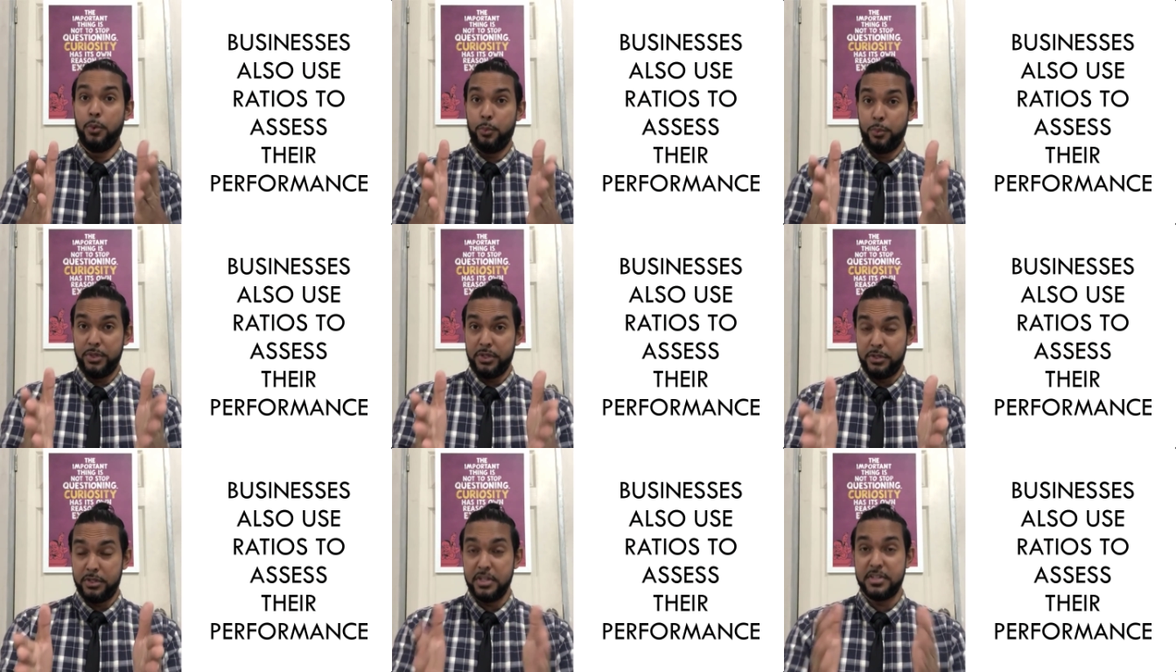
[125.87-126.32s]

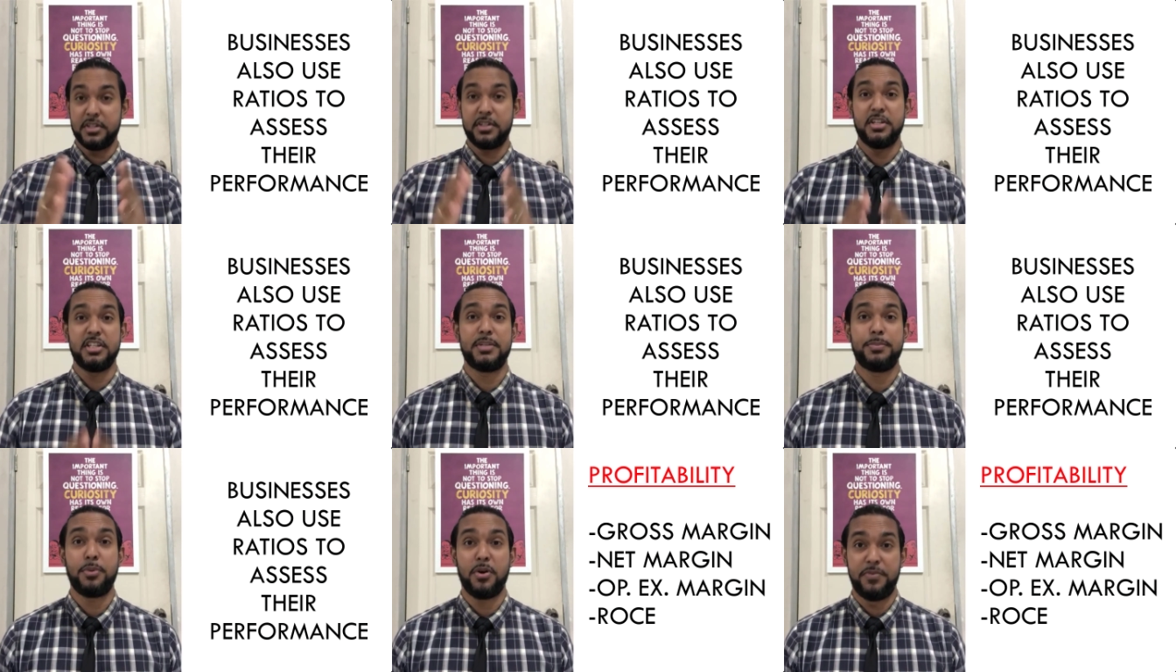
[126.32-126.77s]
We
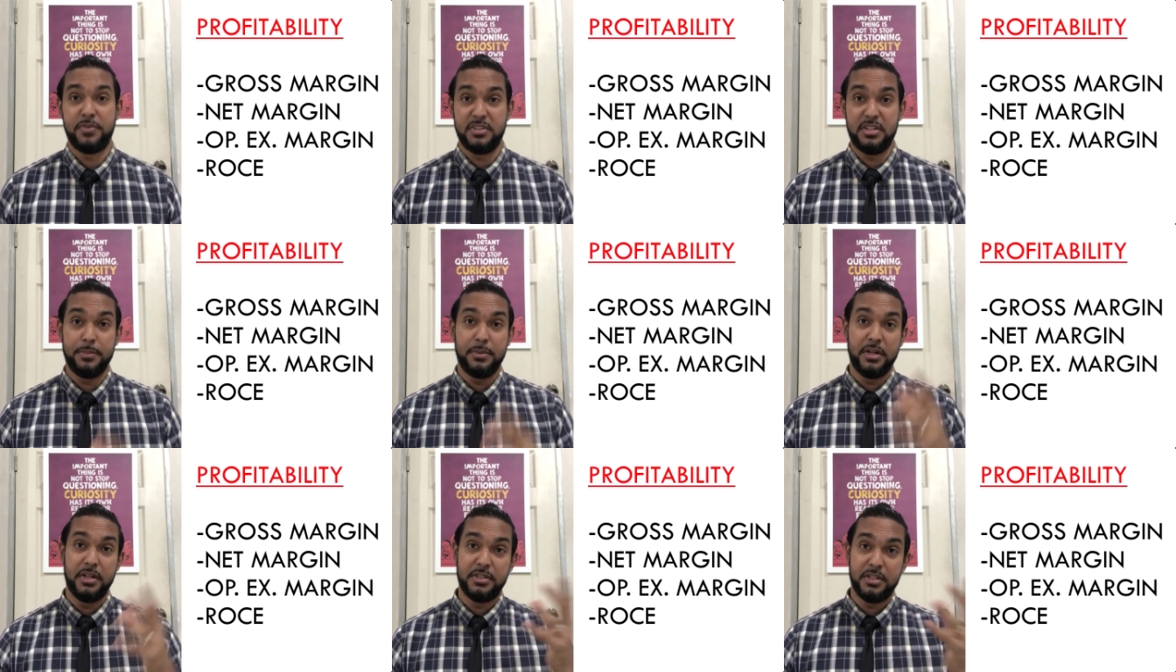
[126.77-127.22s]
discussed
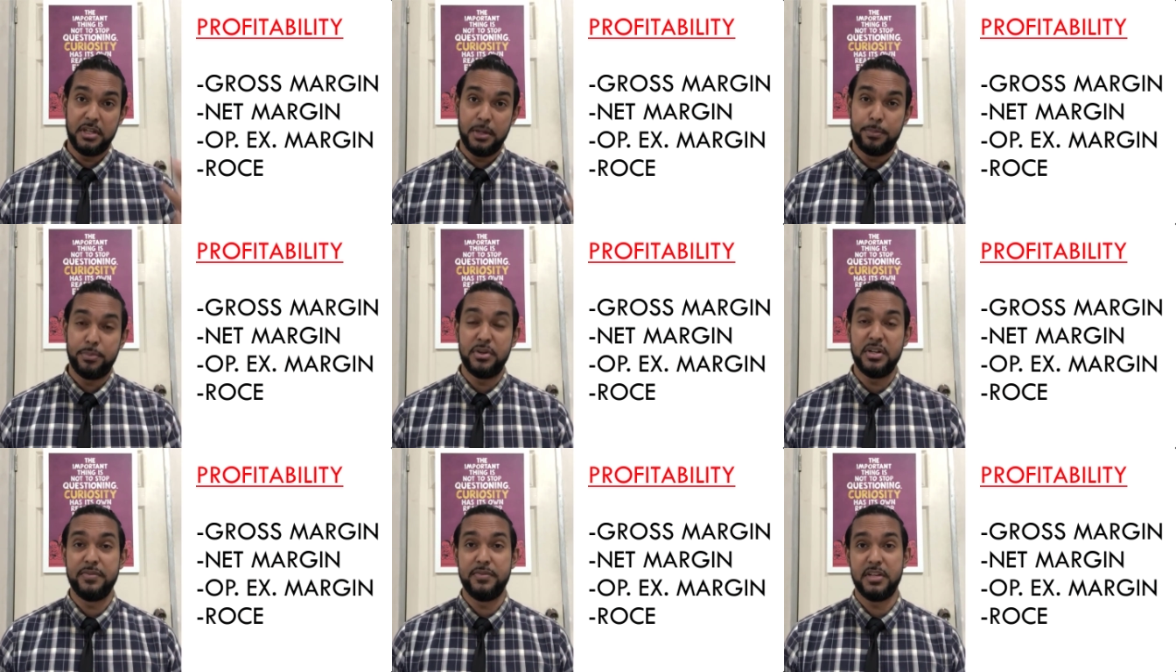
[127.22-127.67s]
profitability in a
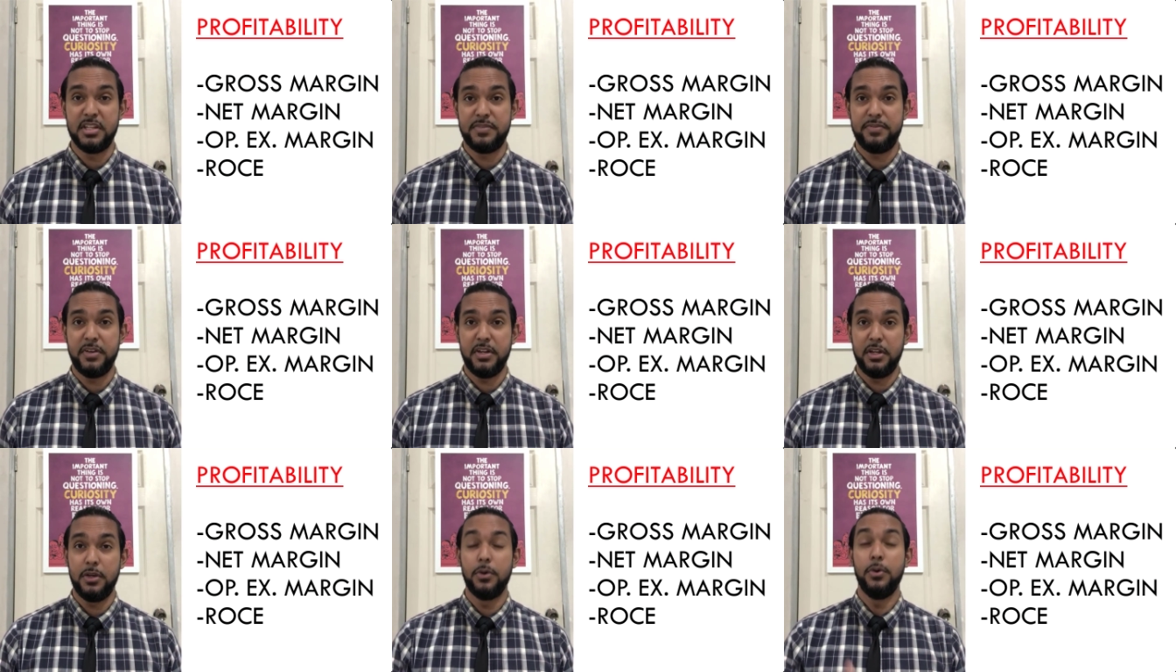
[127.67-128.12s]
previous
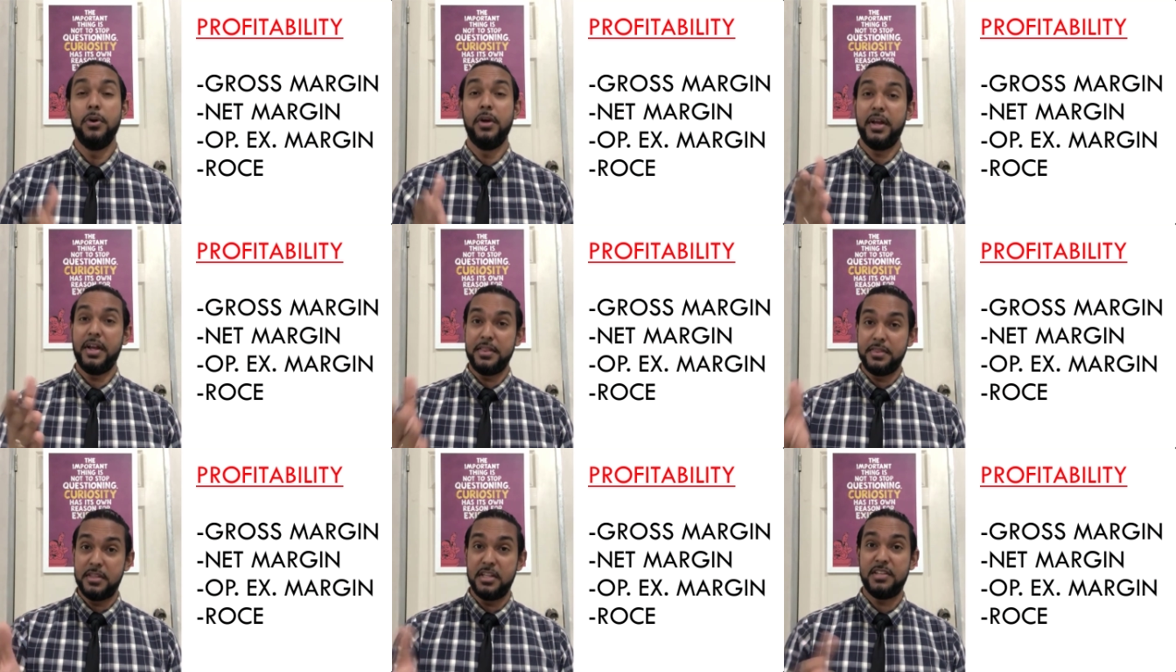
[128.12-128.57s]
video.
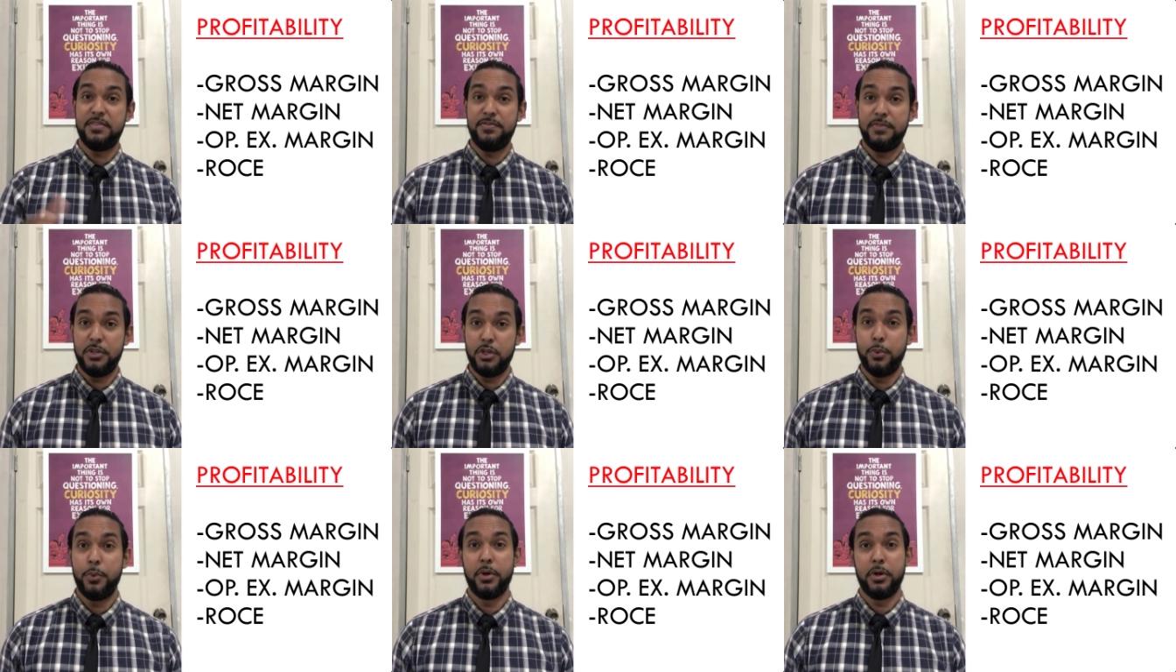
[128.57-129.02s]
In this
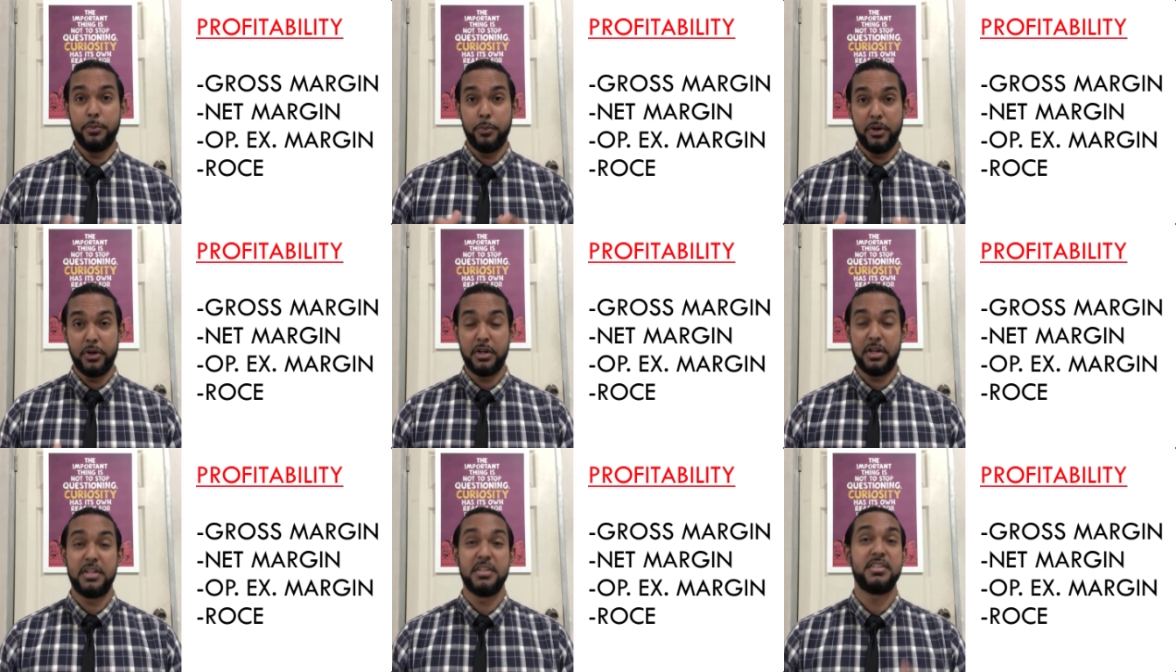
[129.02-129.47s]
video, we're
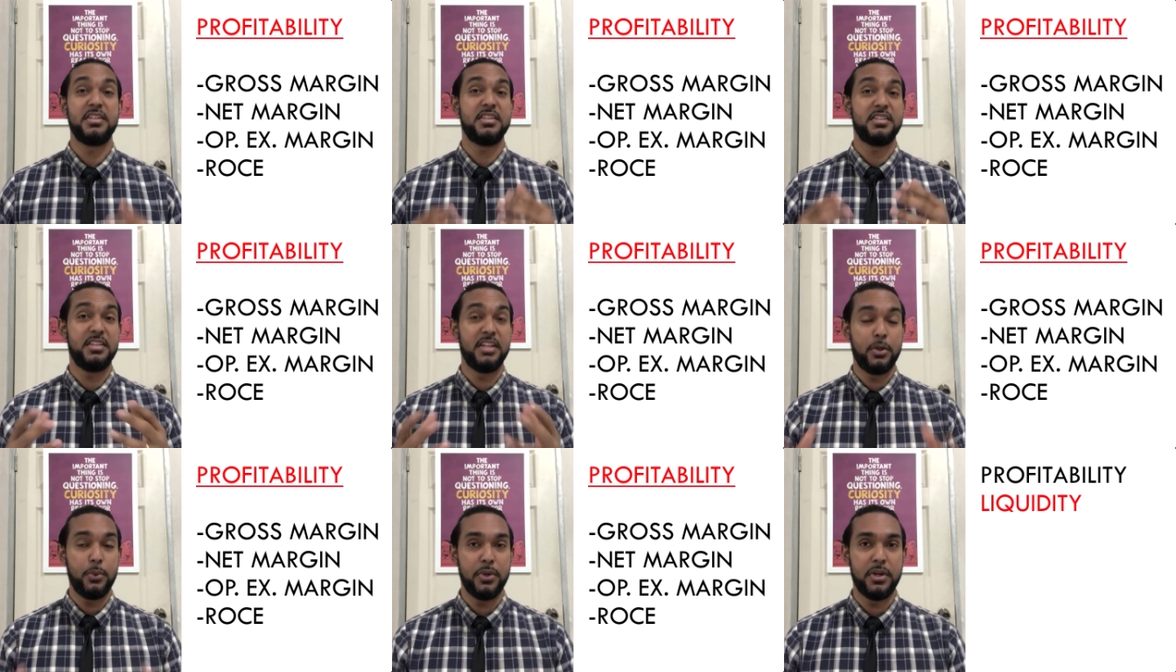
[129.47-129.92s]
going to
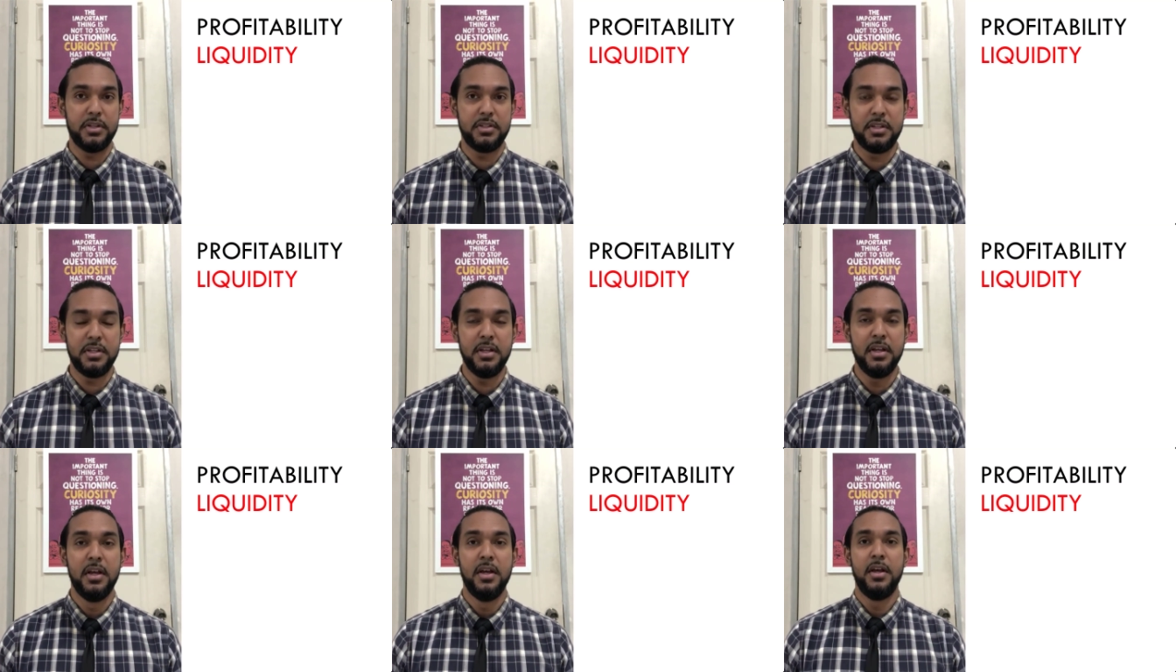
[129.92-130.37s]
discuss
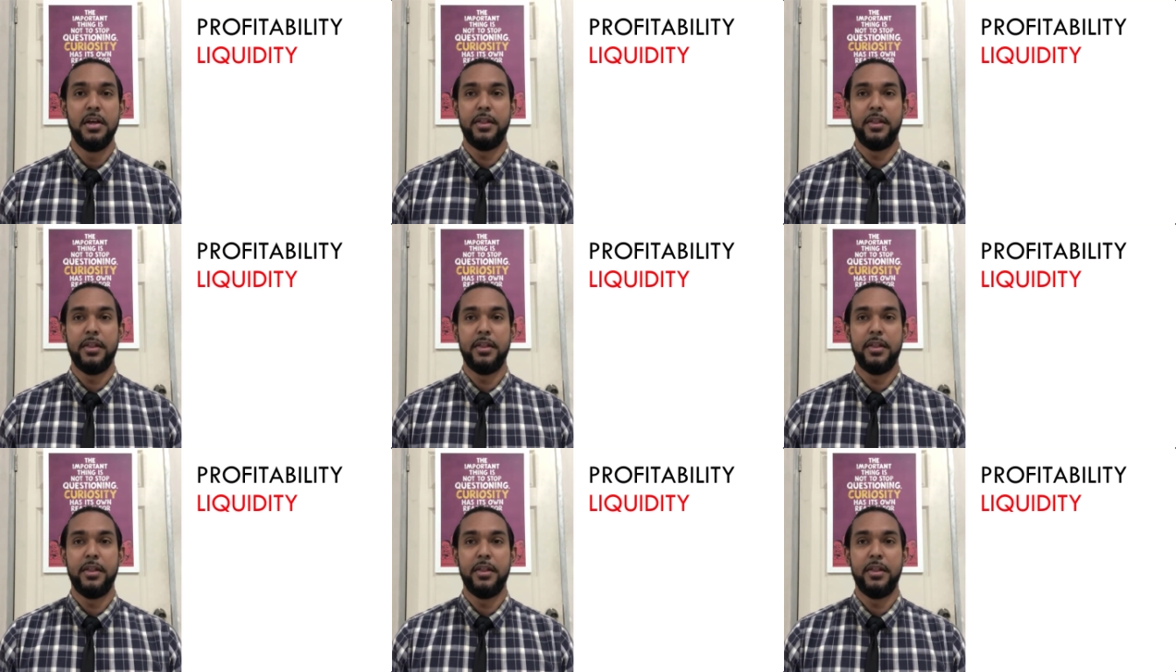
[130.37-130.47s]
liquidity.